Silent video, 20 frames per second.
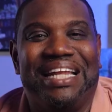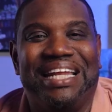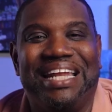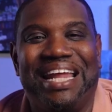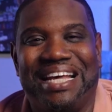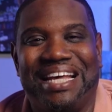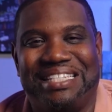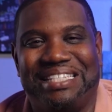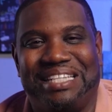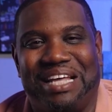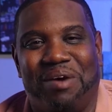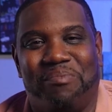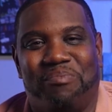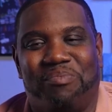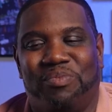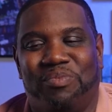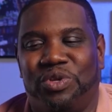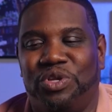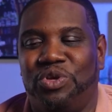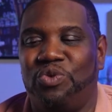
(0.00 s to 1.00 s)
The next step,
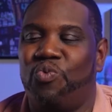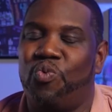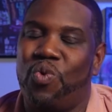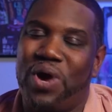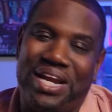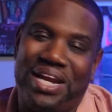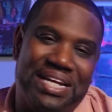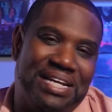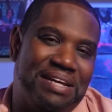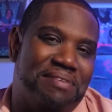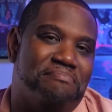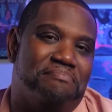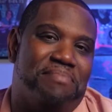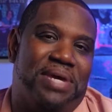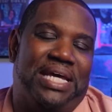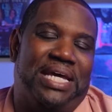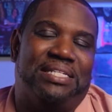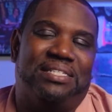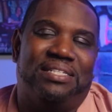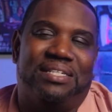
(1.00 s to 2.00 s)
you want to
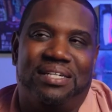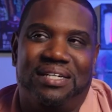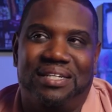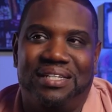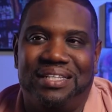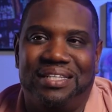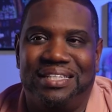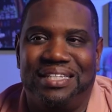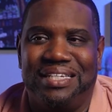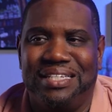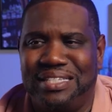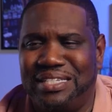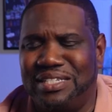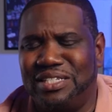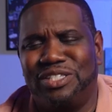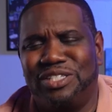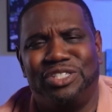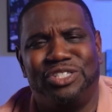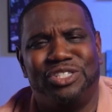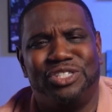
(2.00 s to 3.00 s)
commit. This
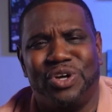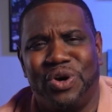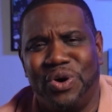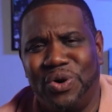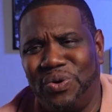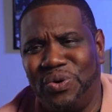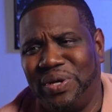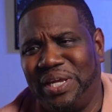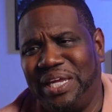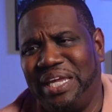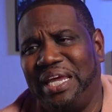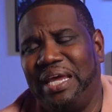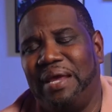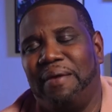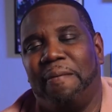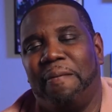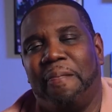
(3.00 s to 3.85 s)
is so key.